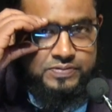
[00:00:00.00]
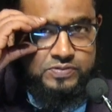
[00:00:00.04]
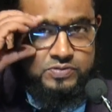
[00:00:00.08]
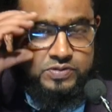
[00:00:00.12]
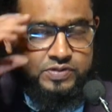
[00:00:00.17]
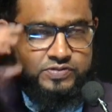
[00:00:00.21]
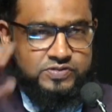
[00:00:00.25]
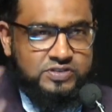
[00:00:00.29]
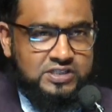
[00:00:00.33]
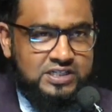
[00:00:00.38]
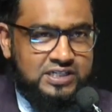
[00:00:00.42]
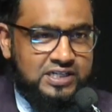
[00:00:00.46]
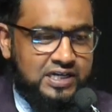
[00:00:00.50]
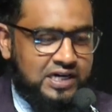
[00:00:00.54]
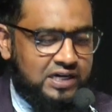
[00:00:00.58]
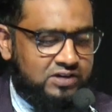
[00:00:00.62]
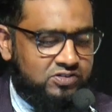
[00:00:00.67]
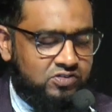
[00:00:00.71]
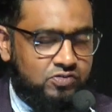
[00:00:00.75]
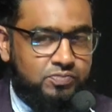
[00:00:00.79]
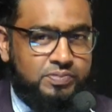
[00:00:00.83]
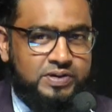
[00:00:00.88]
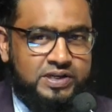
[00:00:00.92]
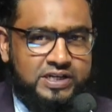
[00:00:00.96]
we've seen how
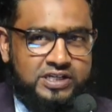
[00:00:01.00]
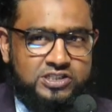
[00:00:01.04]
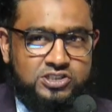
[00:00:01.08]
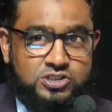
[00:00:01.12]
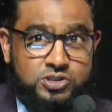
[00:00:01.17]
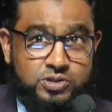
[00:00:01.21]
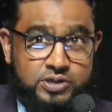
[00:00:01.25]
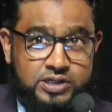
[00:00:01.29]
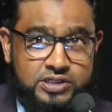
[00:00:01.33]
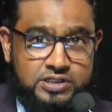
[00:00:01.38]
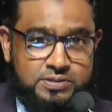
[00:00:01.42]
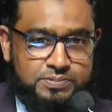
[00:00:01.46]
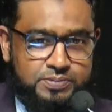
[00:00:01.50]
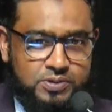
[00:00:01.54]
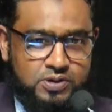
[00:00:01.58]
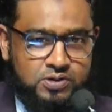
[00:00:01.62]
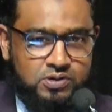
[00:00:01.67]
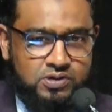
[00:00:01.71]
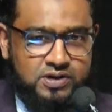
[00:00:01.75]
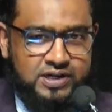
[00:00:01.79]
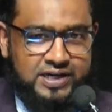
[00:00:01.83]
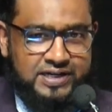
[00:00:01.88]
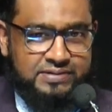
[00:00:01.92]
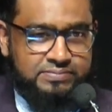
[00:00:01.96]
you've been enjoying the
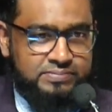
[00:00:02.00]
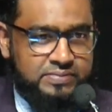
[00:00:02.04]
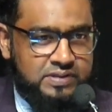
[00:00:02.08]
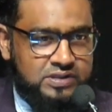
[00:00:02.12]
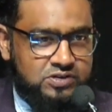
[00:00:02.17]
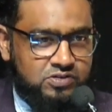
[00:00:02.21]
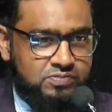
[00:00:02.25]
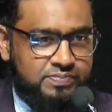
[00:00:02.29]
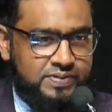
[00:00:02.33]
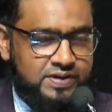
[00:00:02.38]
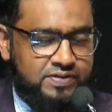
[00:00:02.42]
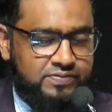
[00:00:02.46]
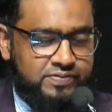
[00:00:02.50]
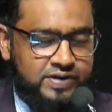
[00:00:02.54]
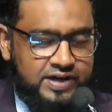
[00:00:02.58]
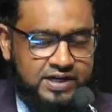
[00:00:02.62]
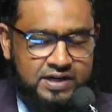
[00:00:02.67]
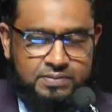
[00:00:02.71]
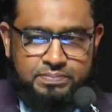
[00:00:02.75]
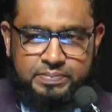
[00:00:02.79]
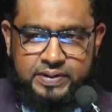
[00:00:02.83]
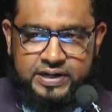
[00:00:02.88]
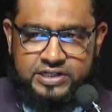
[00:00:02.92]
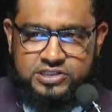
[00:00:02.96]
program. You've been
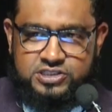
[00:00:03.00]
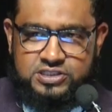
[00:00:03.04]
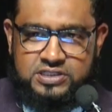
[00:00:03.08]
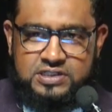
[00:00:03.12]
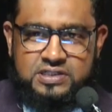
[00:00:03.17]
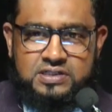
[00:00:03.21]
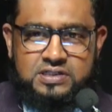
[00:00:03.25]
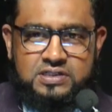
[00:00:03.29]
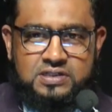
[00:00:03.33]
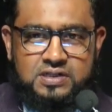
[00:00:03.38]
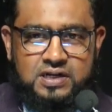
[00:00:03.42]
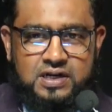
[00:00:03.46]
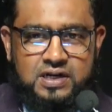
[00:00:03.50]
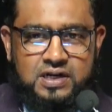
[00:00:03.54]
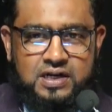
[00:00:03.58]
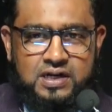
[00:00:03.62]
very patient.